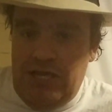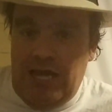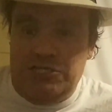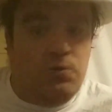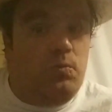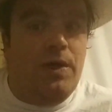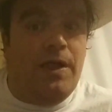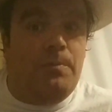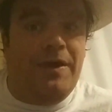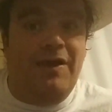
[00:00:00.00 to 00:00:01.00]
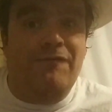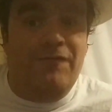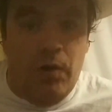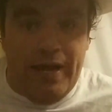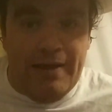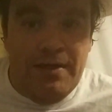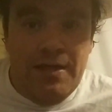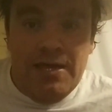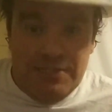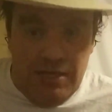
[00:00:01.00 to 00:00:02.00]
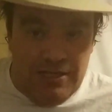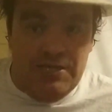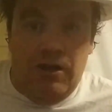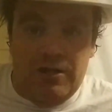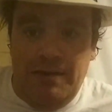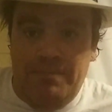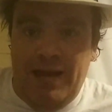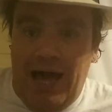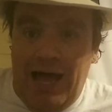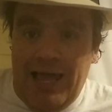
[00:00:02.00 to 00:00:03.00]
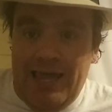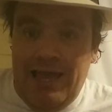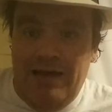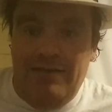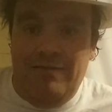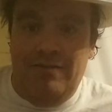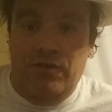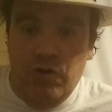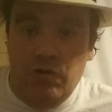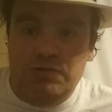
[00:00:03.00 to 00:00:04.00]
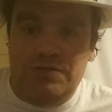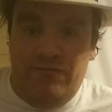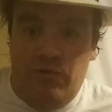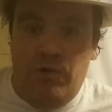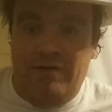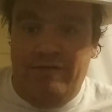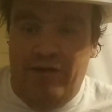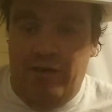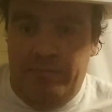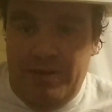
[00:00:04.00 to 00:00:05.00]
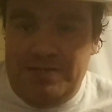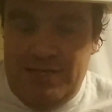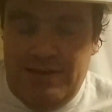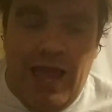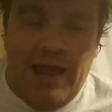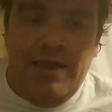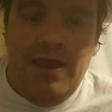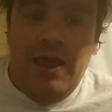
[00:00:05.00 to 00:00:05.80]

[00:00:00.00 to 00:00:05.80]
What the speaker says: election, will be voting. So let's all keep an eye on the news for developments in that.